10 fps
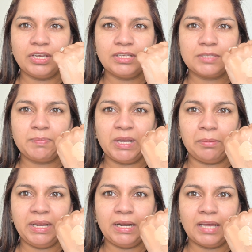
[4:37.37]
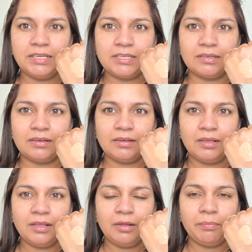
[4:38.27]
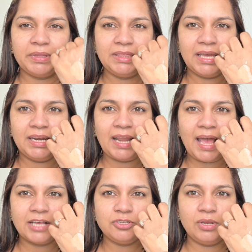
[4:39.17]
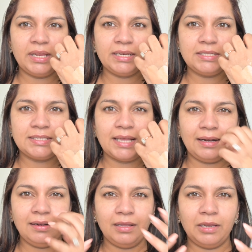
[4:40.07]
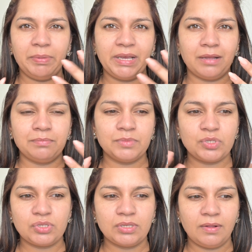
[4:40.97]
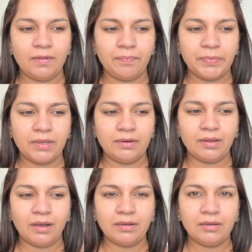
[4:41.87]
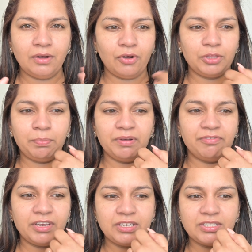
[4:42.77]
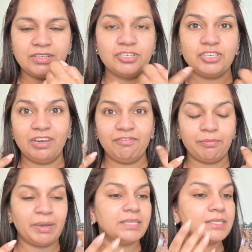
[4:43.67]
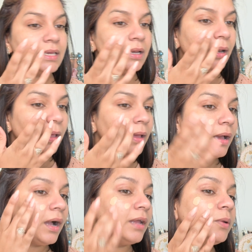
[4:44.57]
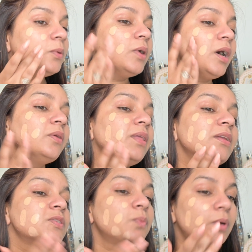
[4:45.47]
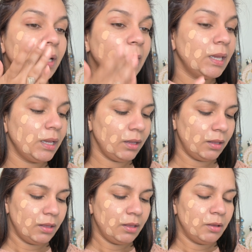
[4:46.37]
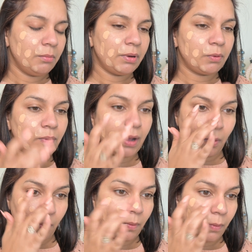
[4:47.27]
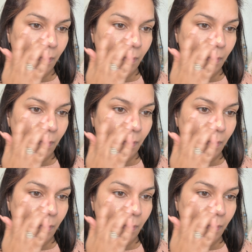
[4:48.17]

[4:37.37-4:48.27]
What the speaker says: It's becoming lighter. But then as you let it settle, it becomes darker, or the perfect shade for my skin. I don't know how that is working, but wow.